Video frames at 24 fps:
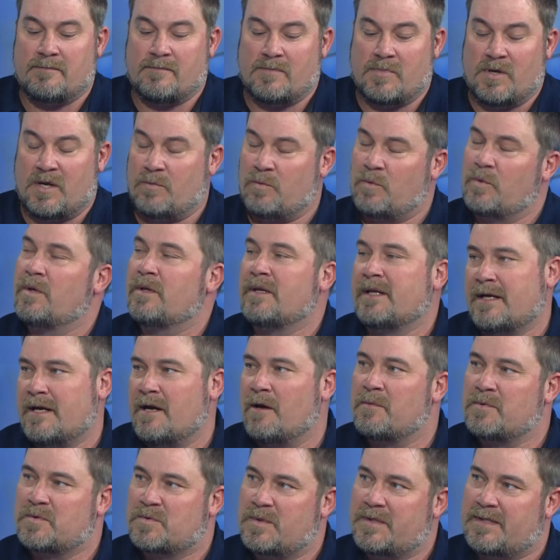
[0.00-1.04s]
It really
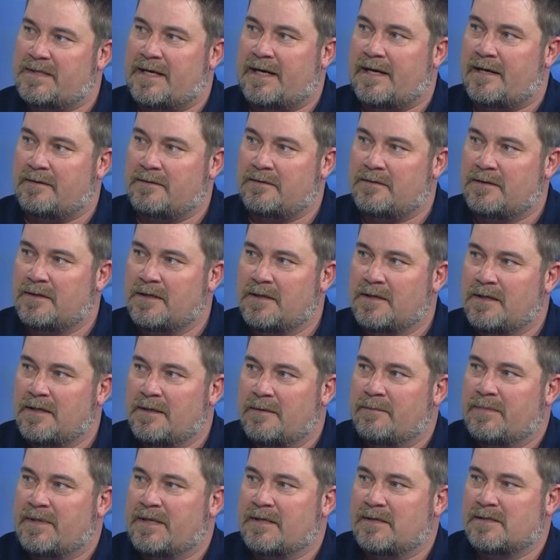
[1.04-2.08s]
helps with that.
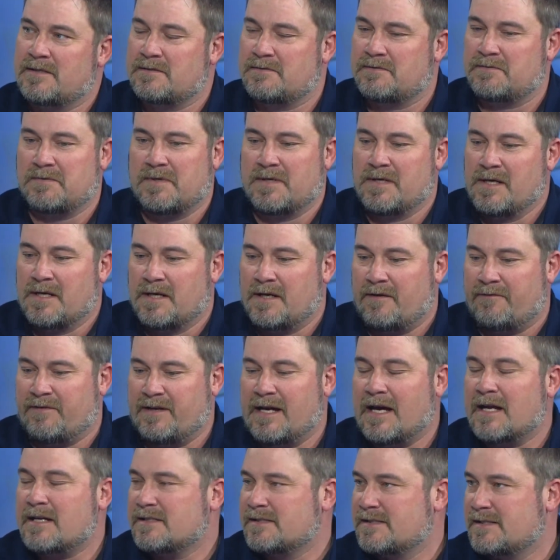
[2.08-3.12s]
Because if you
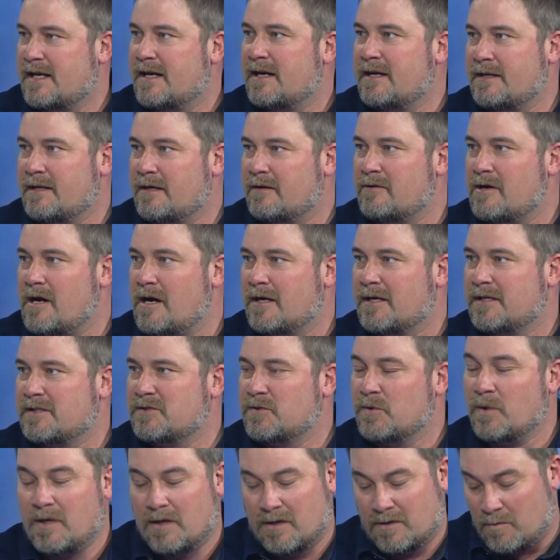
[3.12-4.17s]
got a sandy or rocky
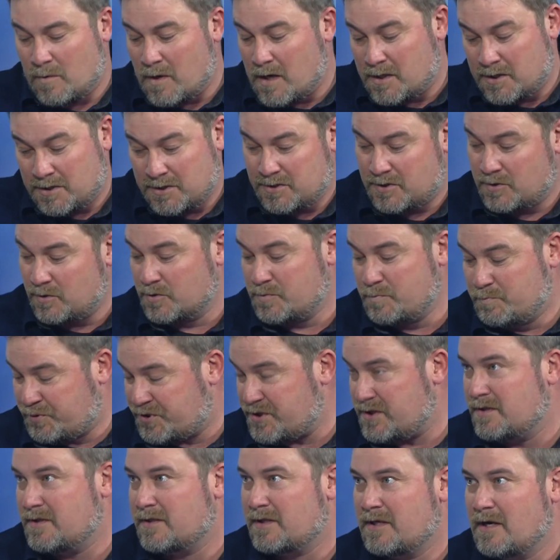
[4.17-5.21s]
soil, the water just goes
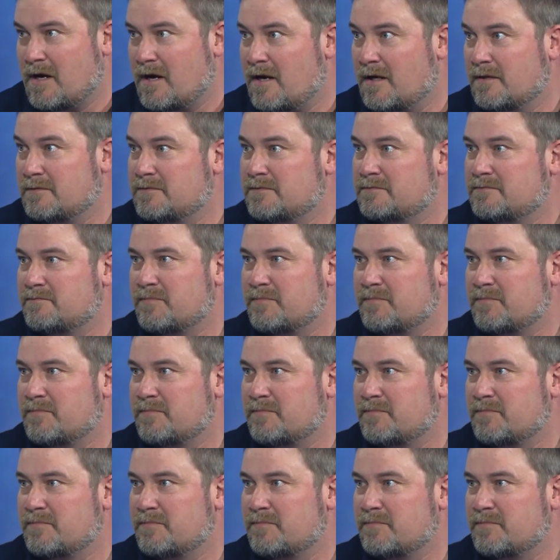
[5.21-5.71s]
gone.